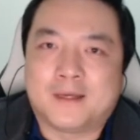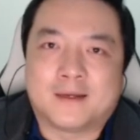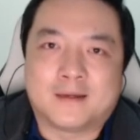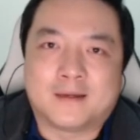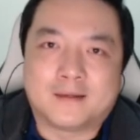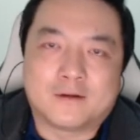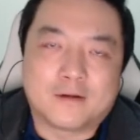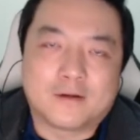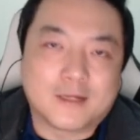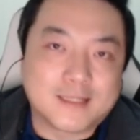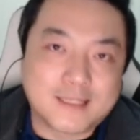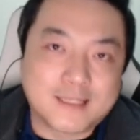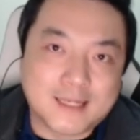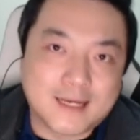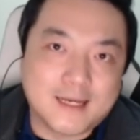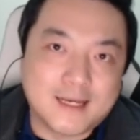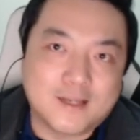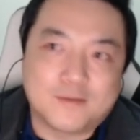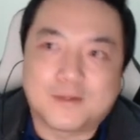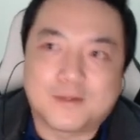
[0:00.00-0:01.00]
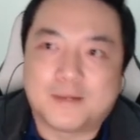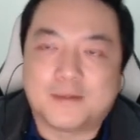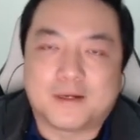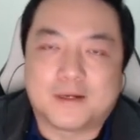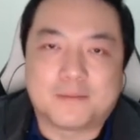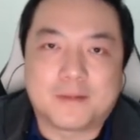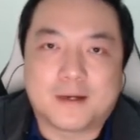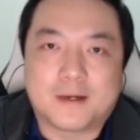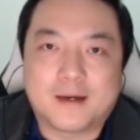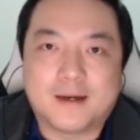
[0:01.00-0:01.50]
on a date, you might be at a
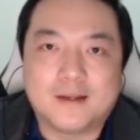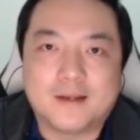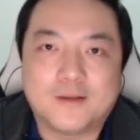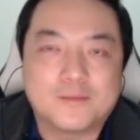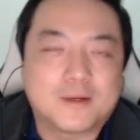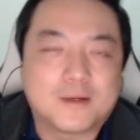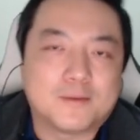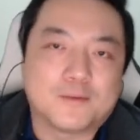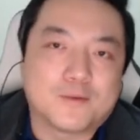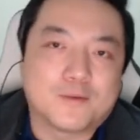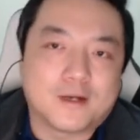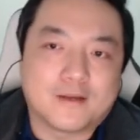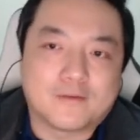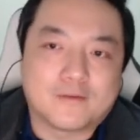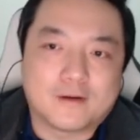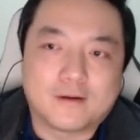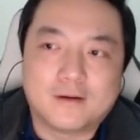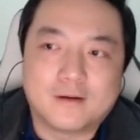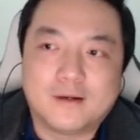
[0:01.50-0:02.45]
party, you might be whatever.